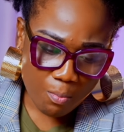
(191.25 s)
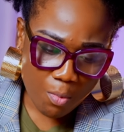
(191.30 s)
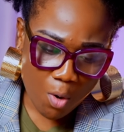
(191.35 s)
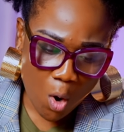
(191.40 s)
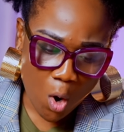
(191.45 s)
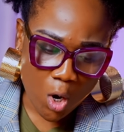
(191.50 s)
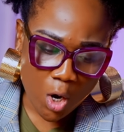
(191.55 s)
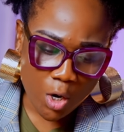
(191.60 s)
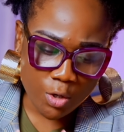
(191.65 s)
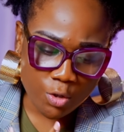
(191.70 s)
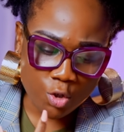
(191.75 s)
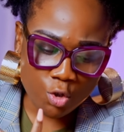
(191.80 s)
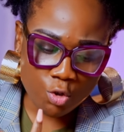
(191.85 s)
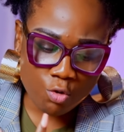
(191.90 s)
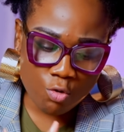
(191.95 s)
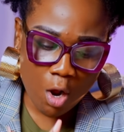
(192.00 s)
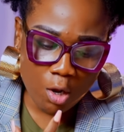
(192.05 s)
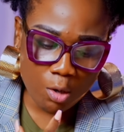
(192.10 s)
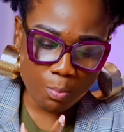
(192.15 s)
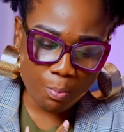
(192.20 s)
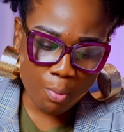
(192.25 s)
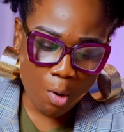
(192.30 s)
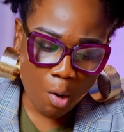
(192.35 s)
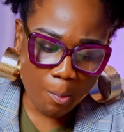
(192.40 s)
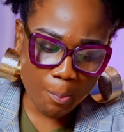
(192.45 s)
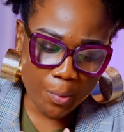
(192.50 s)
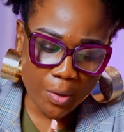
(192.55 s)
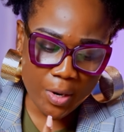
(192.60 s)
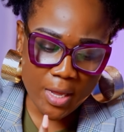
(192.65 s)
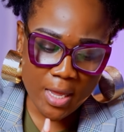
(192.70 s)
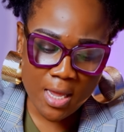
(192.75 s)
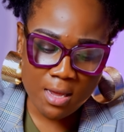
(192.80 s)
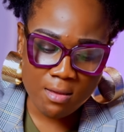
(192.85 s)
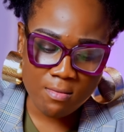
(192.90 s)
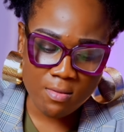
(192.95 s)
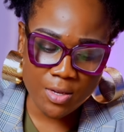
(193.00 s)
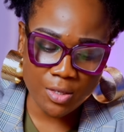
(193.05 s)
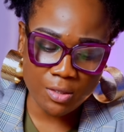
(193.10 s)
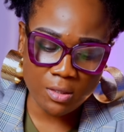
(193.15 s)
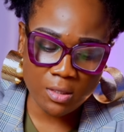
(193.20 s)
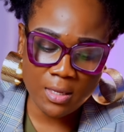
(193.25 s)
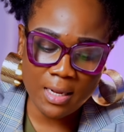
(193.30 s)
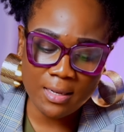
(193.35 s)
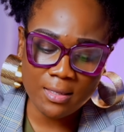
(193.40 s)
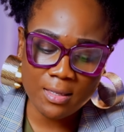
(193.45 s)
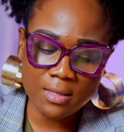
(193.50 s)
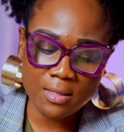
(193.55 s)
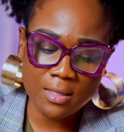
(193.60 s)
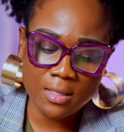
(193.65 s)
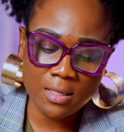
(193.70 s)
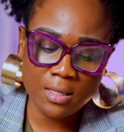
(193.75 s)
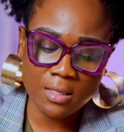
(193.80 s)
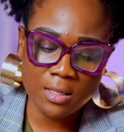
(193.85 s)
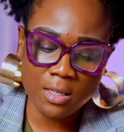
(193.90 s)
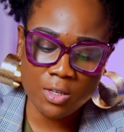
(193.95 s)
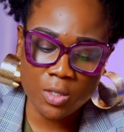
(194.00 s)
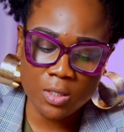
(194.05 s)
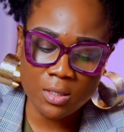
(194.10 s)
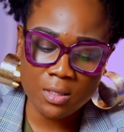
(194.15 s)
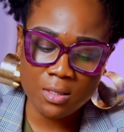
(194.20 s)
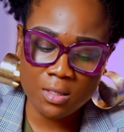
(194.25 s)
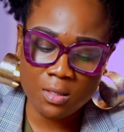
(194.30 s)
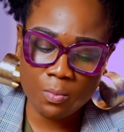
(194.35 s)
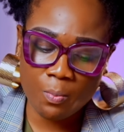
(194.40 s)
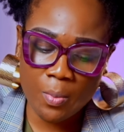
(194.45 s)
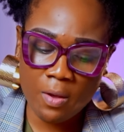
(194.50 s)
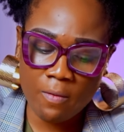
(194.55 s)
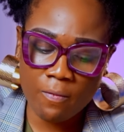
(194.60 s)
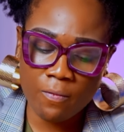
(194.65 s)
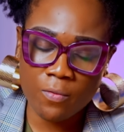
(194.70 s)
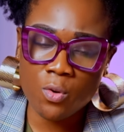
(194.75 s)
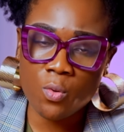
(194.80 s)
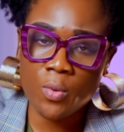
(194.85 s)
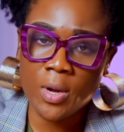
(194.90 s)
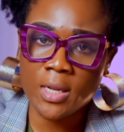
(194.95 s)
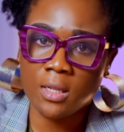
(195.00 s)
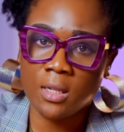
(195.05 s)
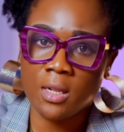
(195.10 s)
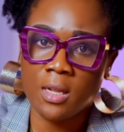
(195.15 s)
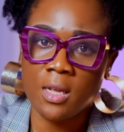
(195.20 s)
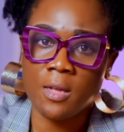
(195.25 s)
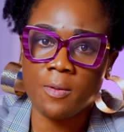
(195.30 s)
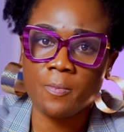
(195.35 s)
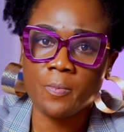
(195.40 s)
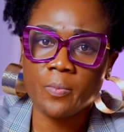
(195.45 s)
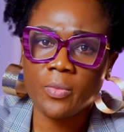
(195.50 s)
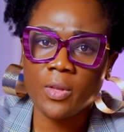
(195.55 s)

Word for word: or construct proper English sentences and doesn't speak fluently,